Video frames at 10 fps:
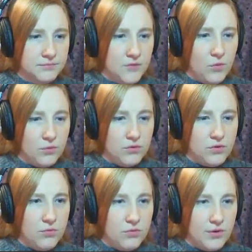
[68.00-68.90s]
Oh,
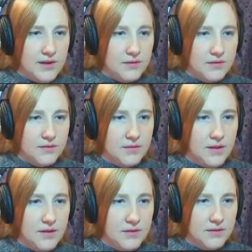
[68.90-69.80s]
two, three.
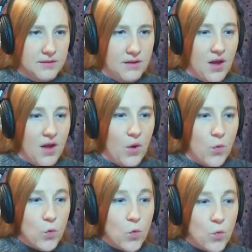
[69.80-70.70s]
Eh.
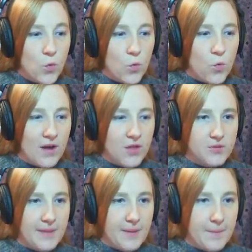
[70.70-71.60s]
Ooh, color
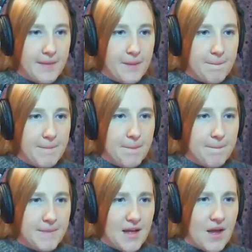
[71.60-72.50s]
should wait. Beep, beep.
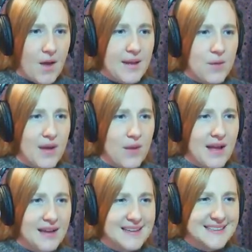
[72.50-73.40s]
Oh wait, wait,
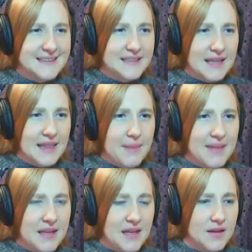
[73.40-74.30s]
what? Let
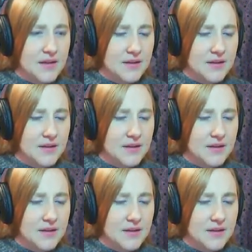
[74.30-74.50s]
me.